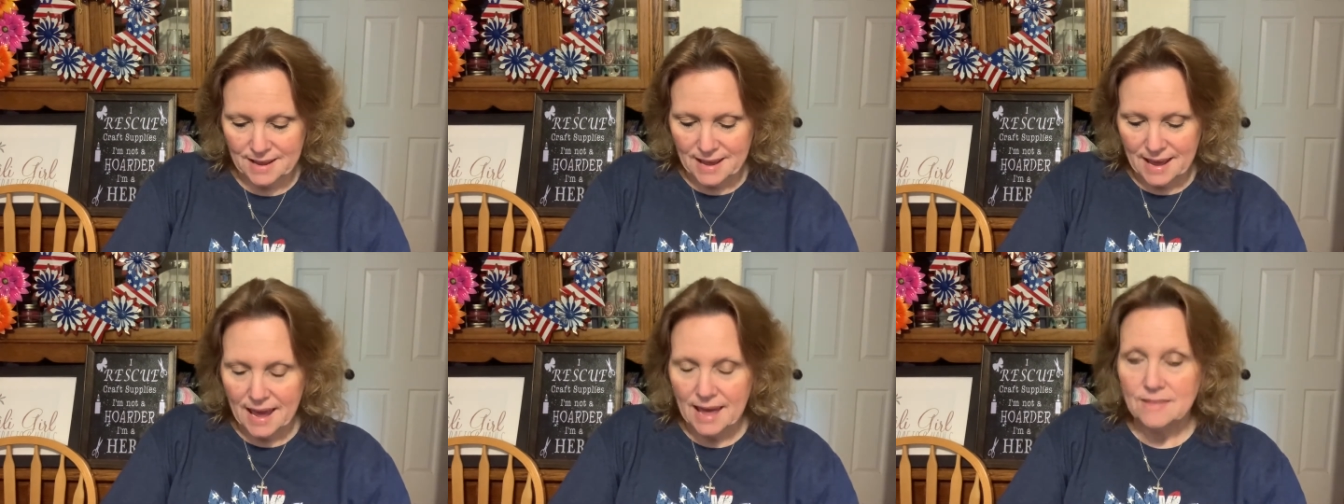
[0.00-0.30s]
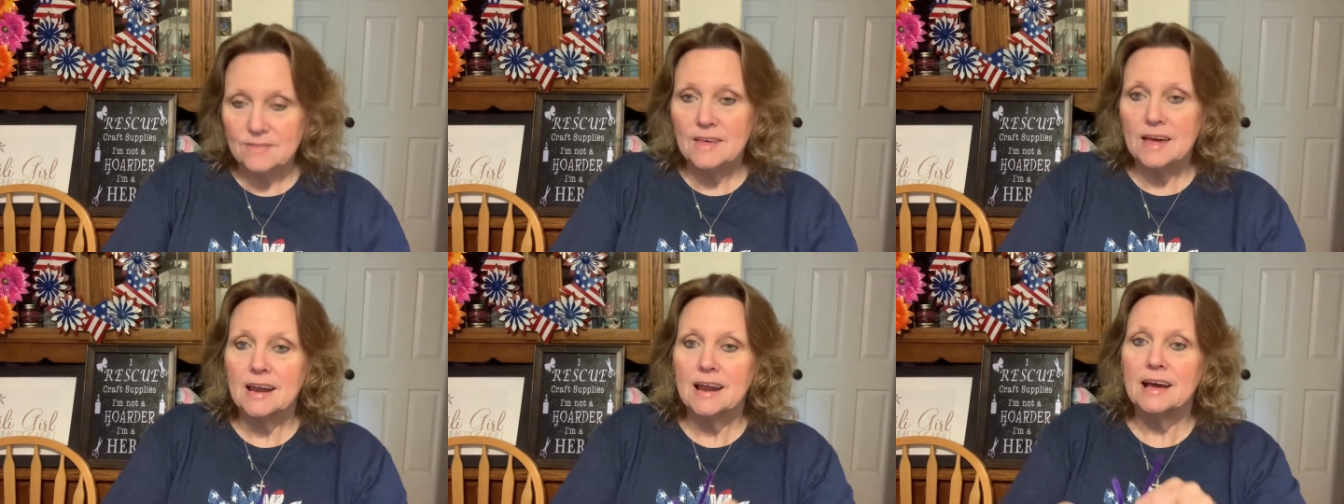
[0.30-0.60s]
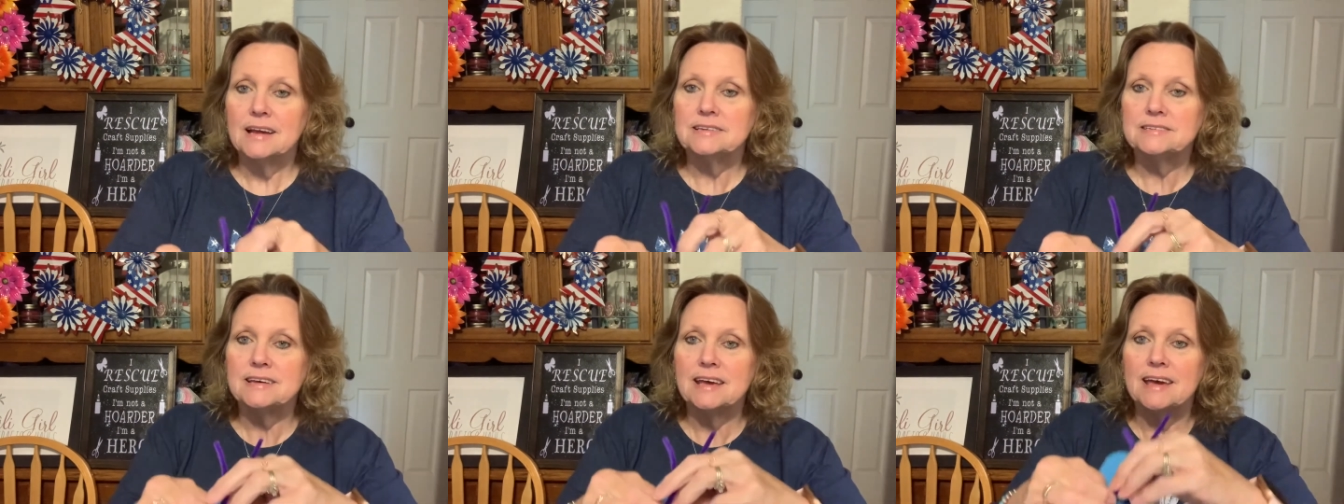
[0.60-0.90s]
And then
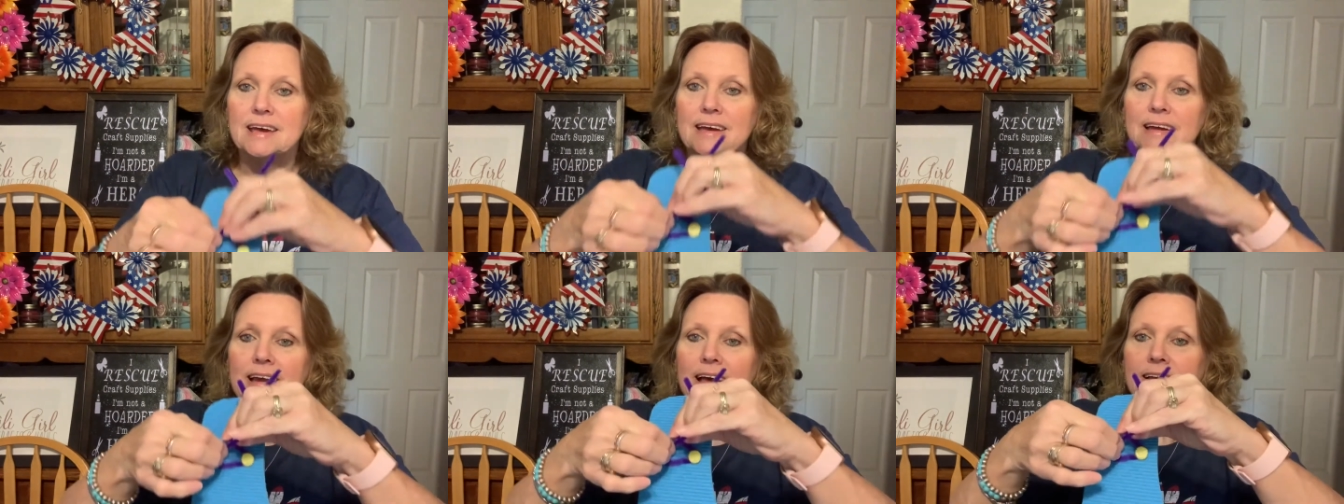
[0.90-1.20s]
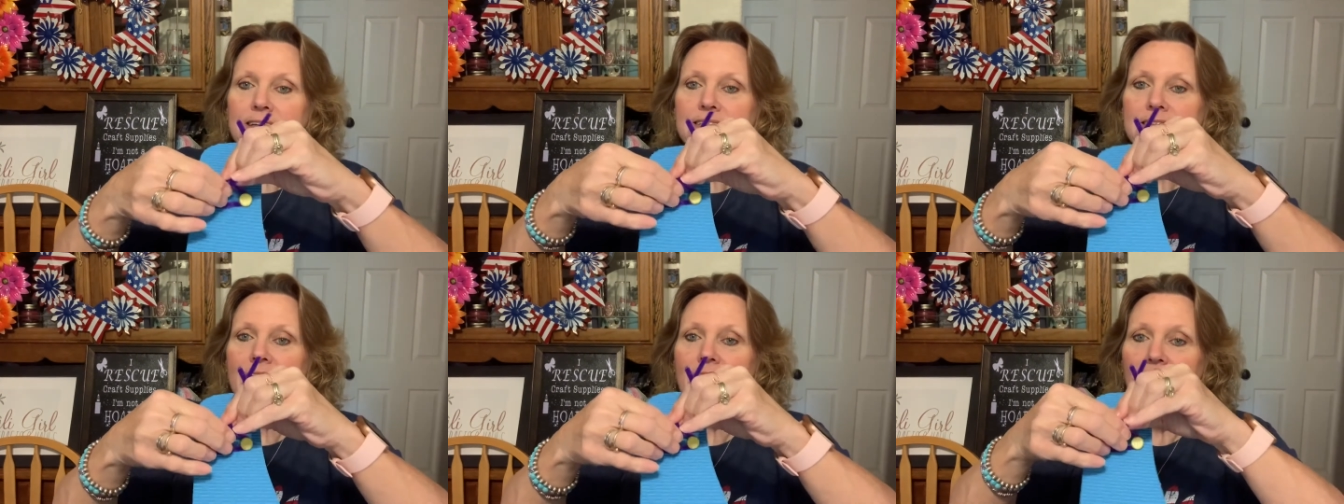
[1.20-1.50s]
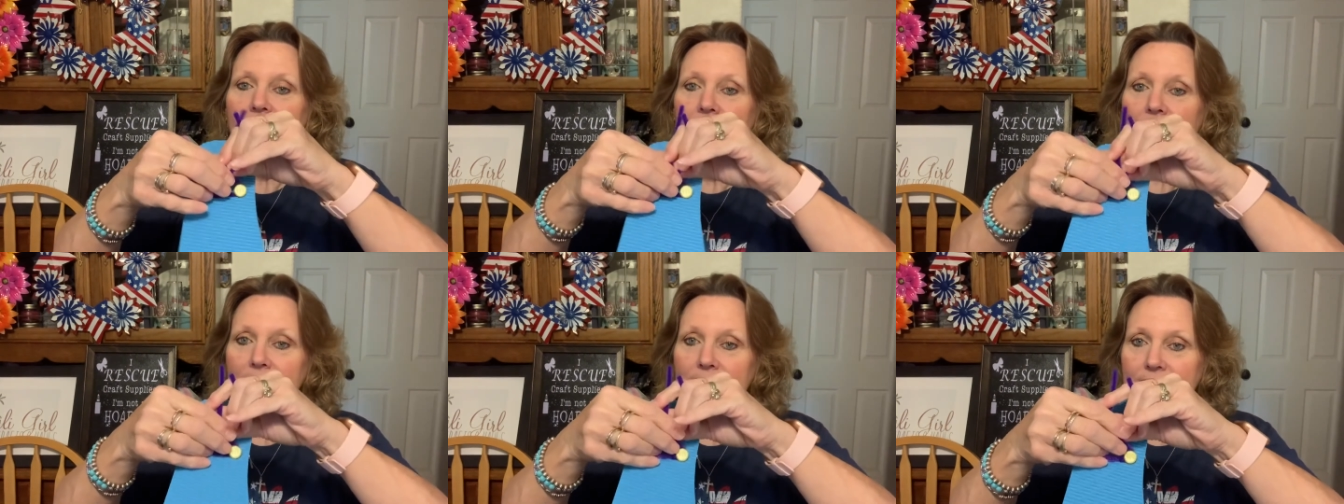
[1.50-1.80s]
I take and I
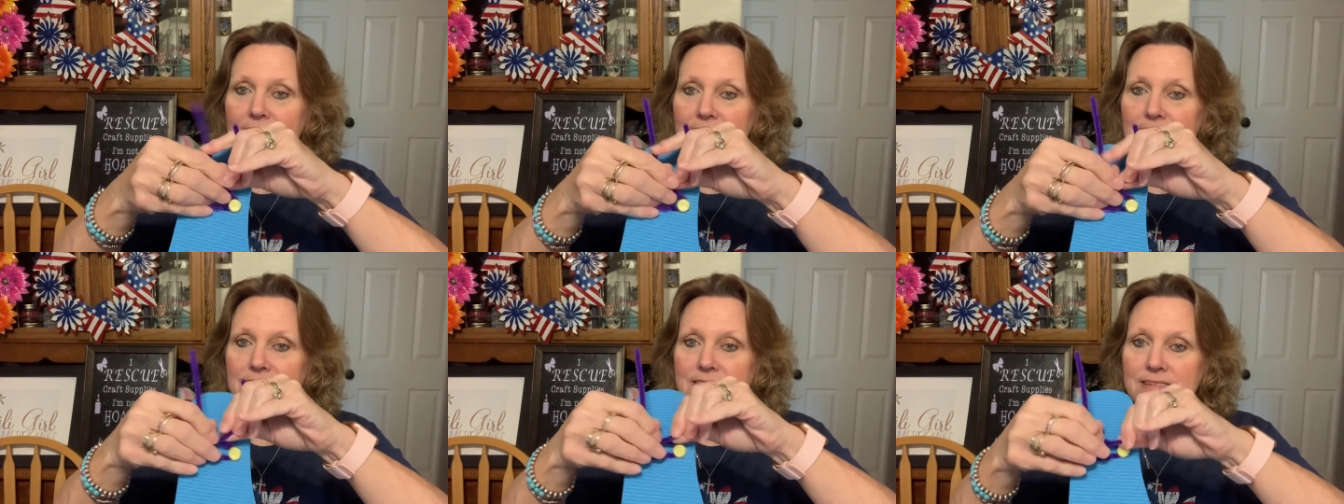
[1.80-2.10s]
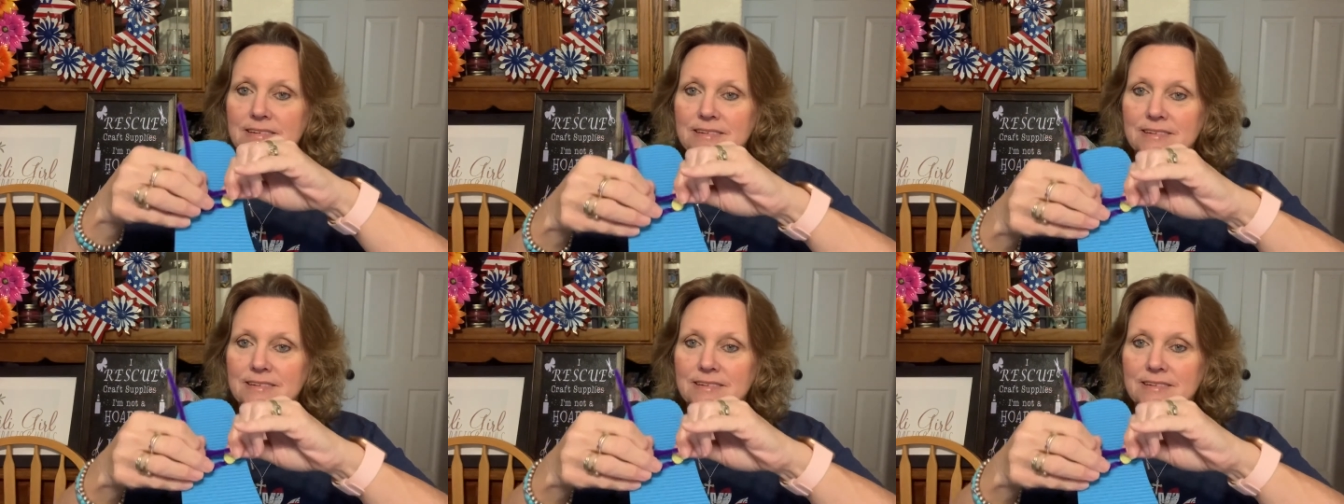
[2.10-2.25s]
tie it